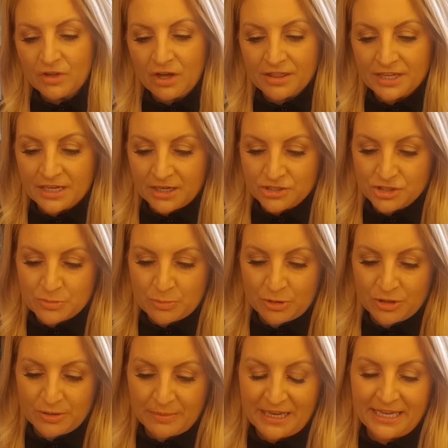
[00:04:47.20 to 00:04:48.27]
I think I just
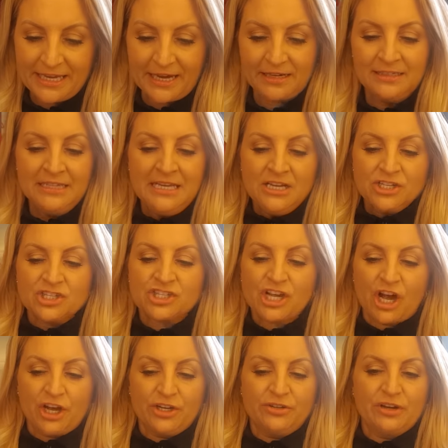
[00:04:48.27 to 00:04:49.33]
put them here.
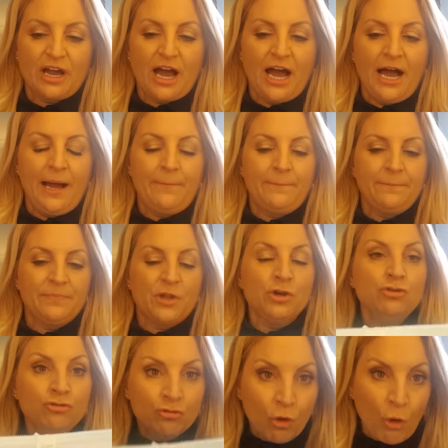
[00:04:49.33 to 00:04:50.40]
So, um,
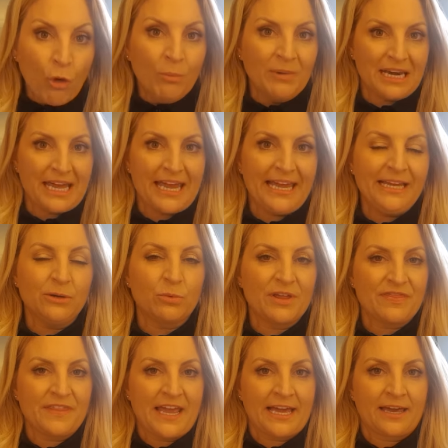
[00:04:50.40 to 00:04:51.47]
normally
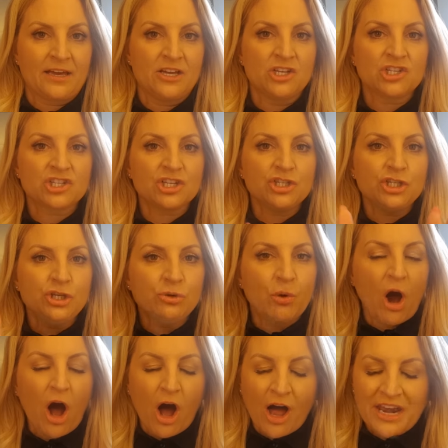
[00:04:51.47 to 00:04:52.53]
with knickers,
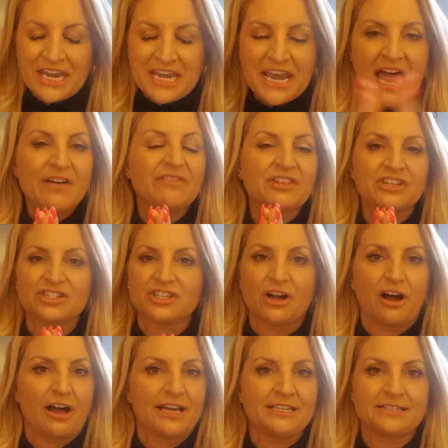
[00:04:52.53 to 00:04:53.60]
you are never the
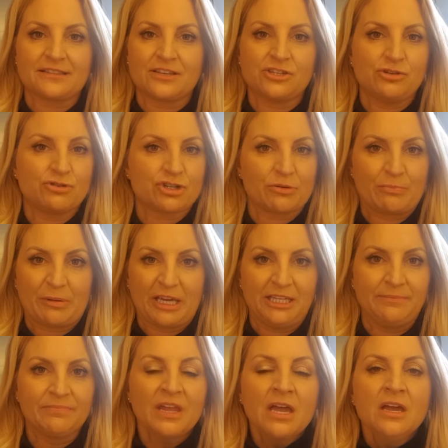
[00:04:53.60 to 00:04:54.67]
size that you should be.